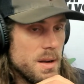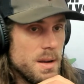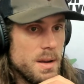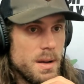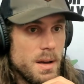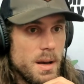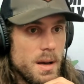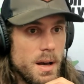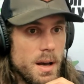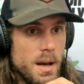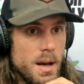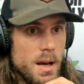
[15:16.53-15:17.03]

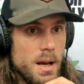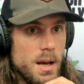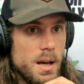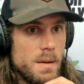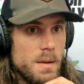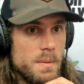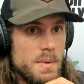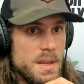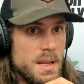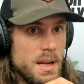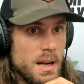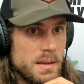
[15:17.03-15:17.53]

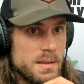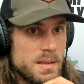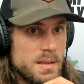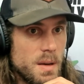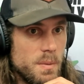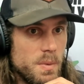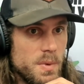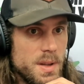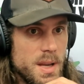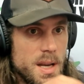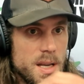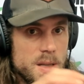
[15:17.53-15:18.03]
in the next
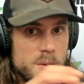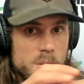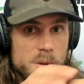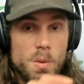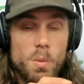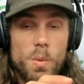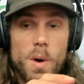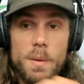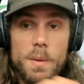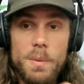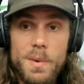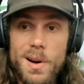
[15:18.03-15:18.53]
couple of days. But the
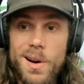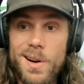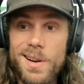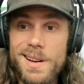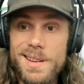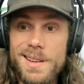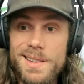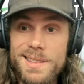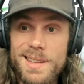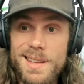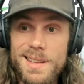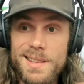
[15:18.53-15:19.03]
webinar
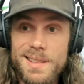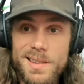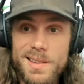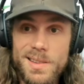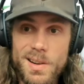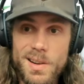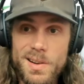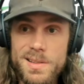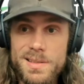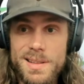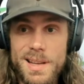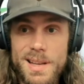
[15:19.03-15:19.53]
is this
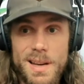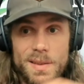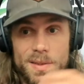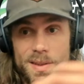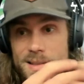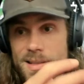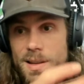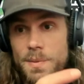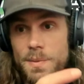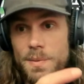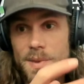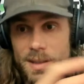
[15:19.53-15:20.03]
Thursday. If
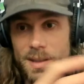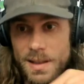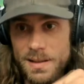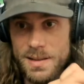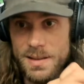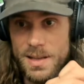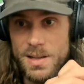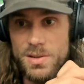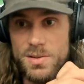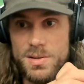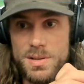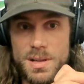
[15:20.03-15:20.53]
it's something that's
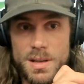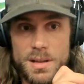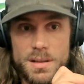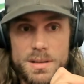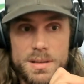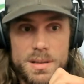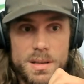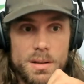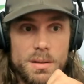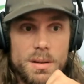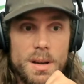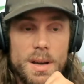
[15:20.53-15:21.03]
interesting
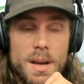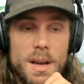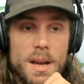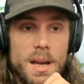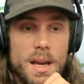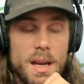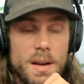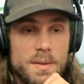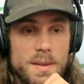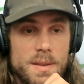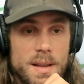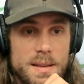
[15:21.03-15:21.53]
to you,
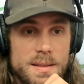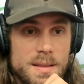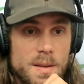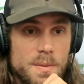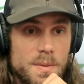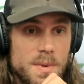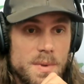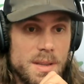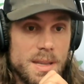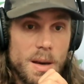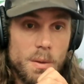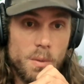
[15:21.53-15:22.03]
if that's
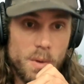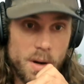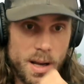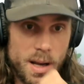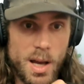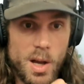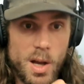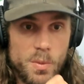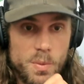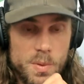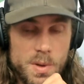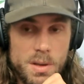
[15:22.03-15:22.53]
something that would
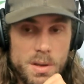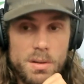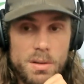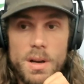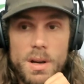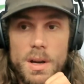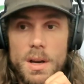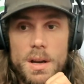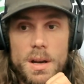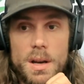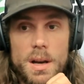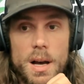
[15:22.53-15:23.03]
help you,
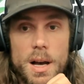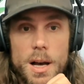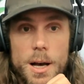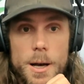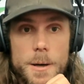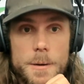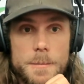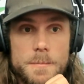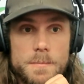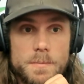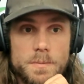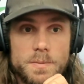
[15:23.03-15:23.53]

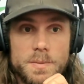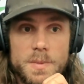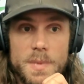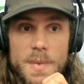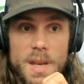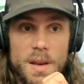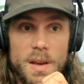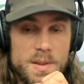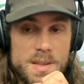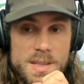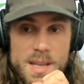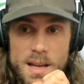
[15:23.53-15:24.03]

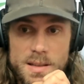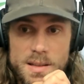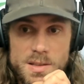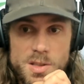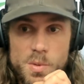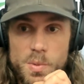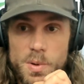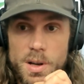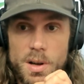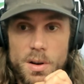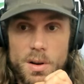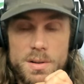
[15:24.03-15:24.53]
if it's not
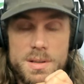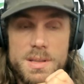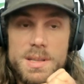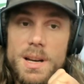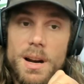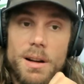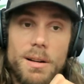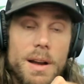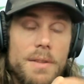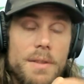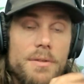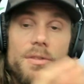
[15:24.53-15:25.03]
SuperCoach
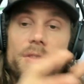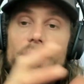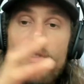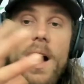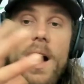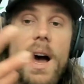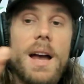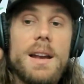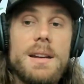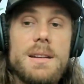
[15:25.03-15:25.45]
CRM, find